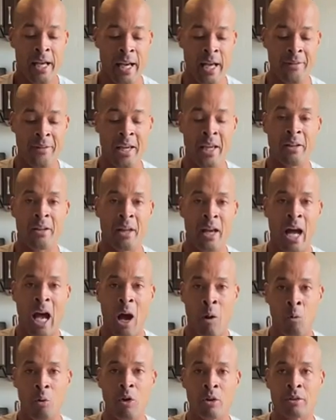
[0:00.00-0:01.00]
And then
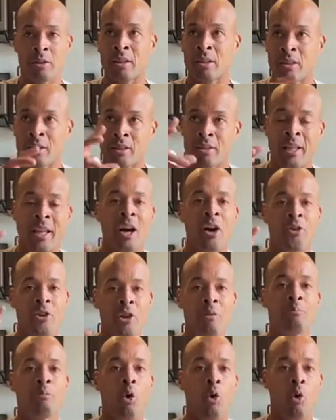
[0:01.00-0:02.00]
I will tell
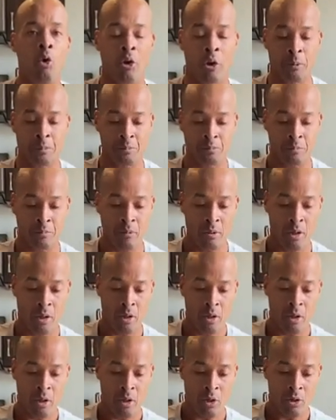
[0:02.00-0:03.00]
you more.
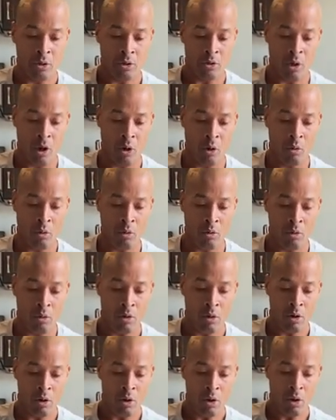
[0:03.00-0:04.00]
So
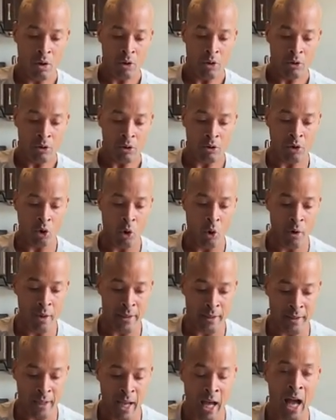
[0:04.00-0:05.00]

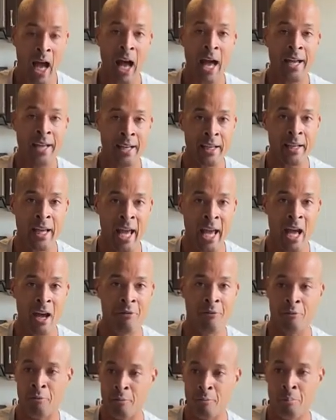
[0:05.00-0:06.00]
stories that I can
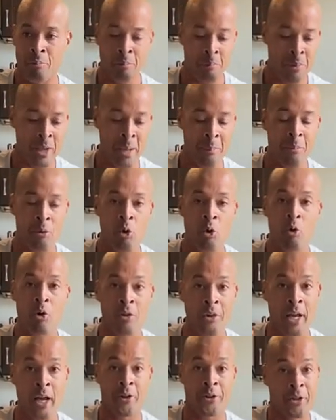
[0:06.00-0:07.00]
have people who
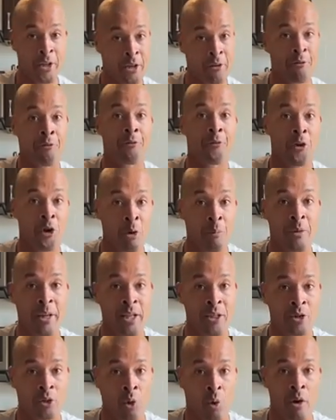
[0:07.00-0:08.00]
were there to confirm
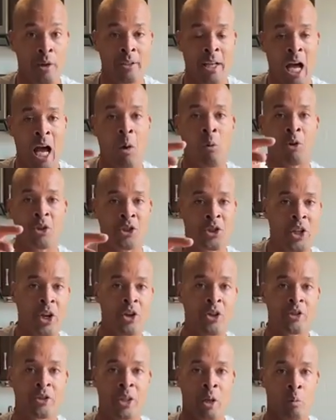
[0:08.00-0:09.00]
these stories, I will
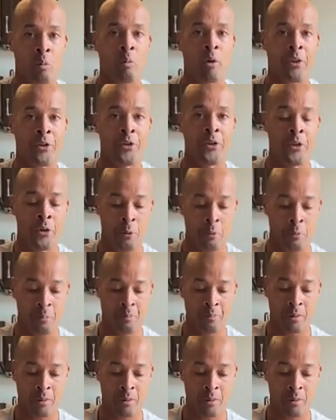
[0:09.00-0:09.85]
share some with you.